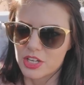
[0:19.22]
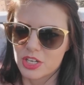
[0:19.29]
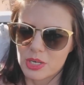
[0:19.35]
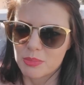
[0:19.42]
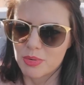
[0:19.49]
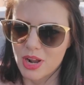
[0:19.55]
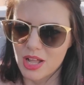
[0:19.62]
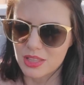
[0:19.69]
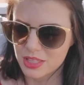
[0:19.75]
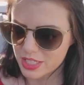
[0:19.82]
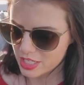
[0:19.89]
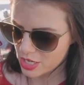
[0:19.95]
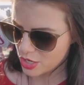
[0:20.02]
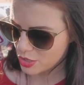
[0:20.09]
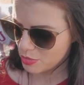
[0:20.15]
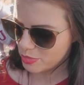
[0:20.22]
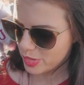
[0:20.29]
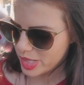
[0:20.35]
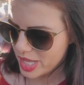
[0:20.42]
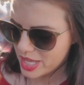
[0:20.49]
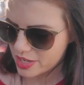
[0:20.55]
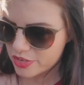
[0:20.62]
could have brought Leo,
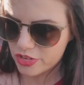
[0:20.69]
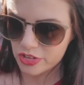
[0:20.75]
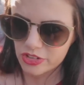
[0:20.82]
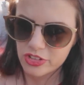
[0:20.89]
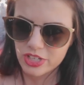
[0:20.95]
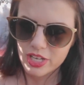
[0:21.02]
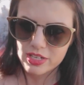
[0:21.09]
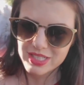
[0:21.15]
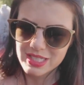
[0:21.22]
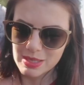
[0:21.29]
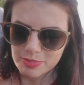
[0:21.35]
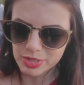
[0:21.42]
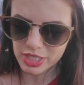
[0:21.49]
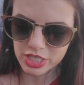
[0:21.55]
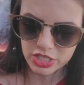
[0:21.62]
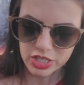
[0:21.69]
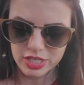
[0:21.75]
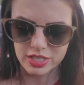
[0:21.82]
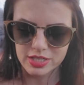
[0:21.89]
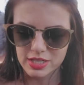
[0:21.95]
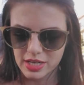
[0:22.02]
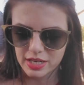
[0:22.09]
but Jersey has
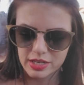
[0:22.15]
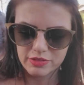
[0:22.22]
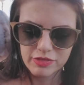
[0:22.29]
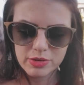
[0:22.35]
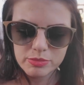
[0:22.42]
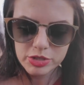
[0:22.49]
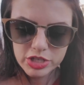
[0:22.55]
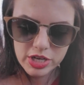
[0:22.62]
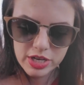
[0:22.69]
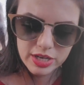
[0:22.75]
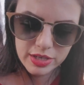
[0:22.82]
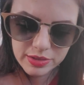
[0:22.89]
separation anxiety from Jenna.